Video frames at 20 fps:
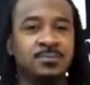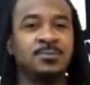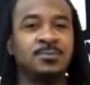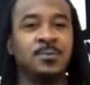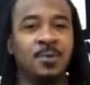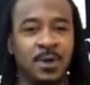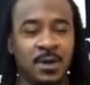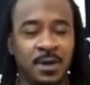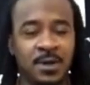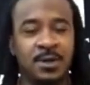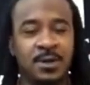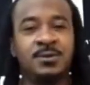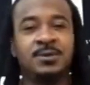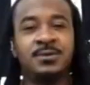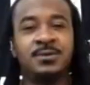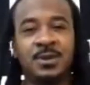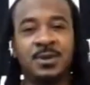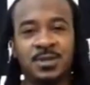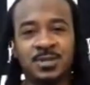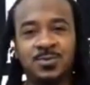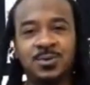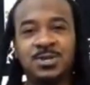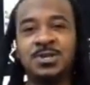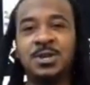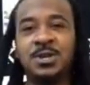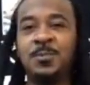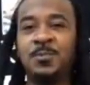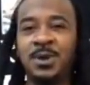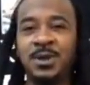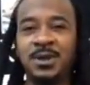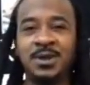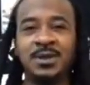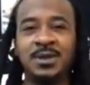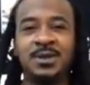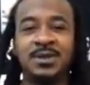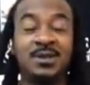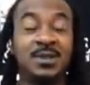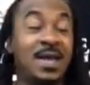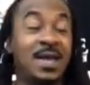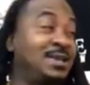Wow, that's what's up, man.
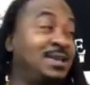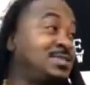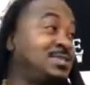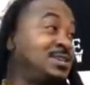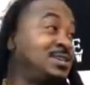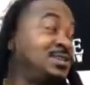Like I said,